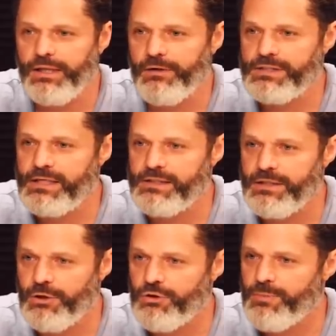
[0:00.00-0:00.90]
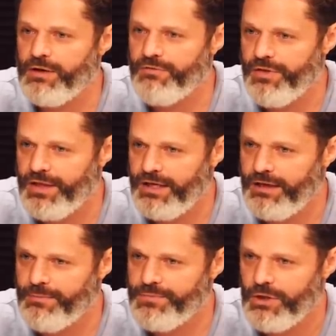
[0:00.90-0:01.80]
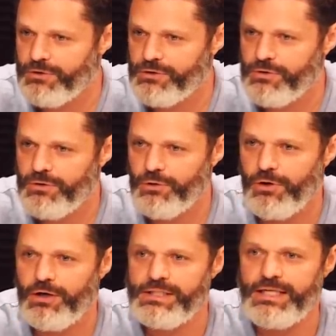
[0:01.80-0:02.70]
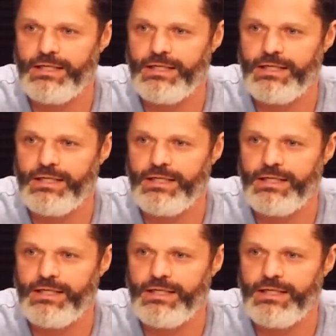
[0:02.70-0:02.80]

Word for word: glial cells did a huge amount of the thinking, not just neurons.